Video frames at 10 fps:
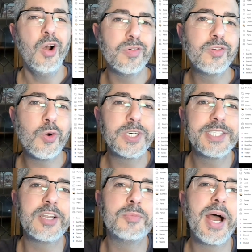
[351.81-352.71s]
Of course,
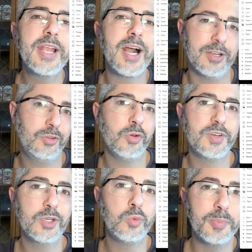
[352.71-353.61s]
that my cut of
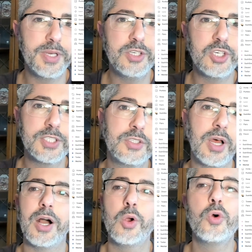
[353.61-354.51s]
it will be just
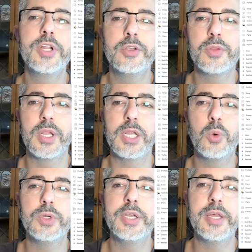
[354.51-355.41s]
according to the
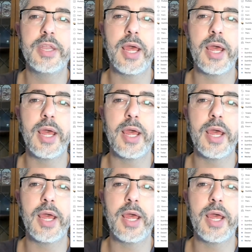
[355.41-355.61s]
liquidity that